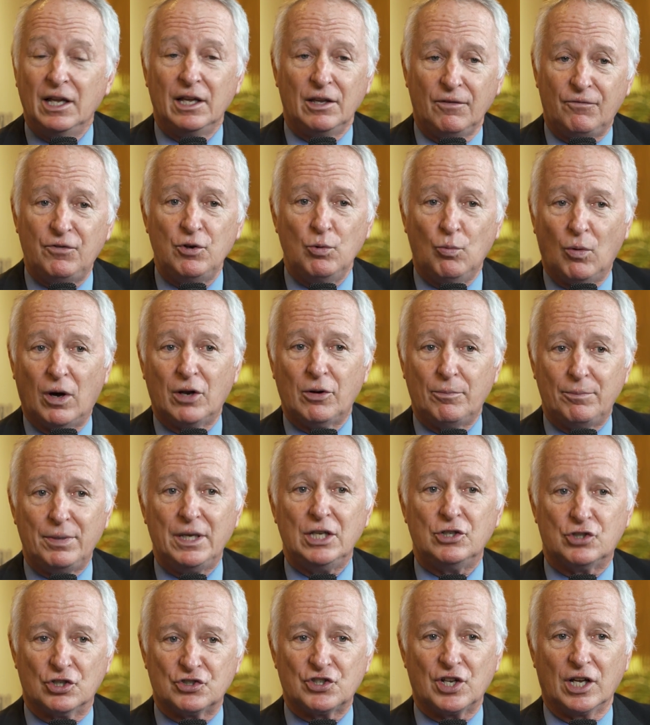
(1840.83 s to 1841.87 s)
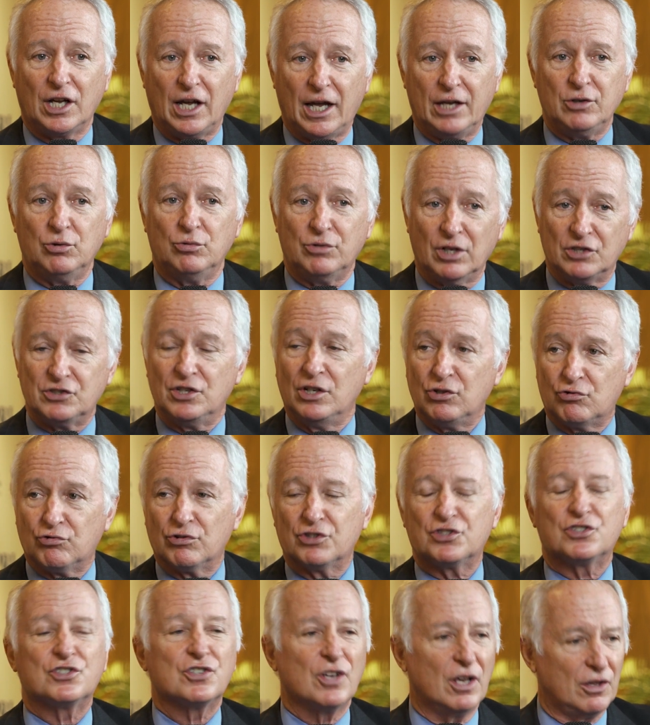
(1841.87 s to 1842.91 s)
If you want to be just a guy who does
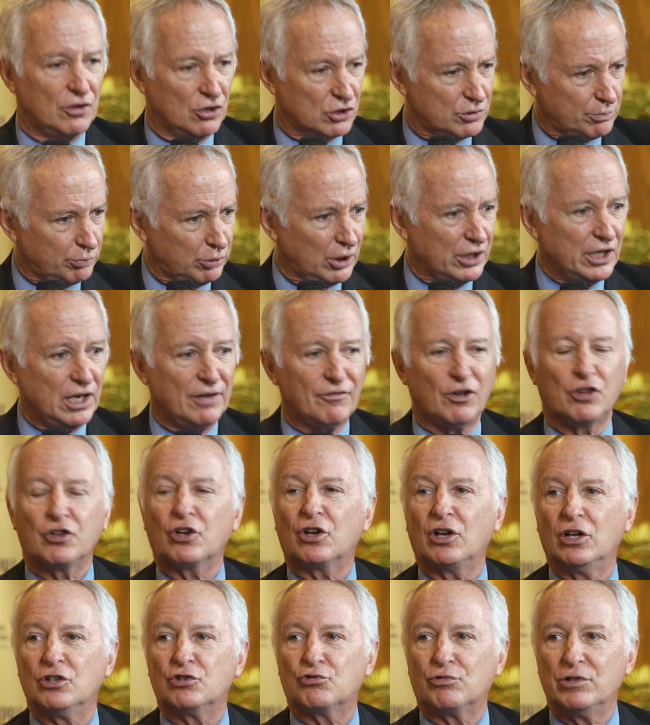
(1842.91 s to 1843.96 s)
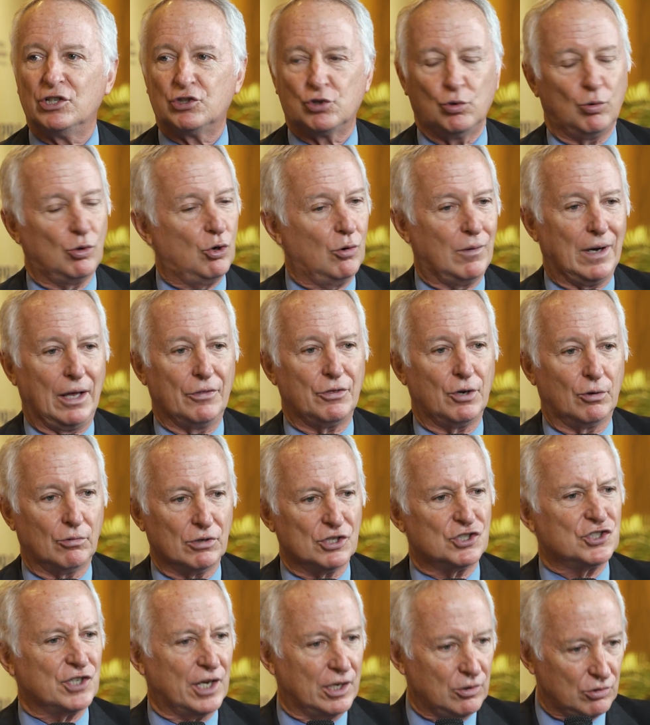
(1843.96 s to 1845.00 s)
interests, there's plenty of other countries who will go out there
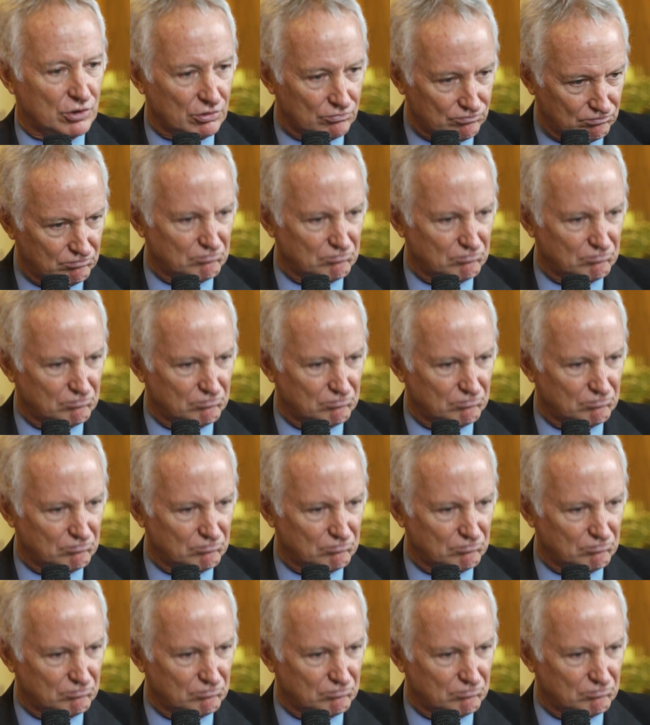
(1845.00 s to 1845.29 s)
and say,